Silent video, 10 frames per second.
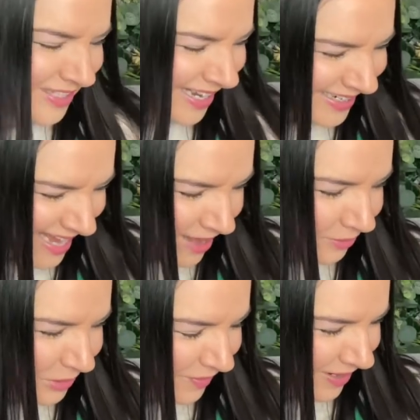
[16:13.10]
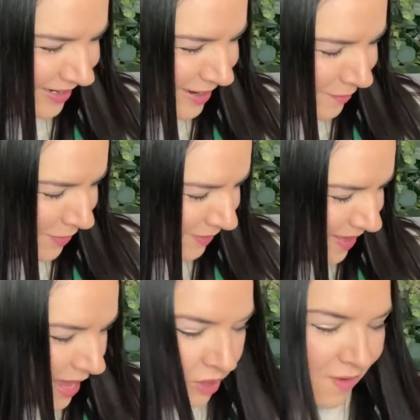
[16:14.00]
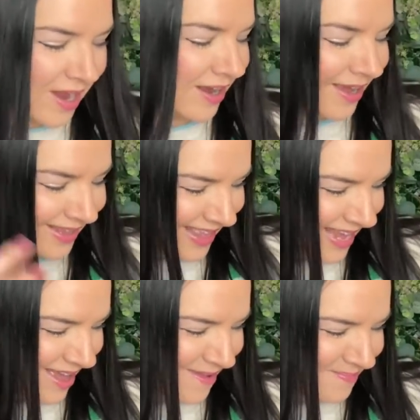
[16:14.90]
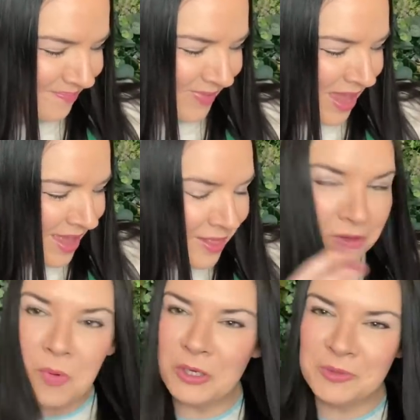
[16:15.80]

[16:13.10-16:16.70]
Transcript: tea towels, funnily enough. I think they're great. I like the wash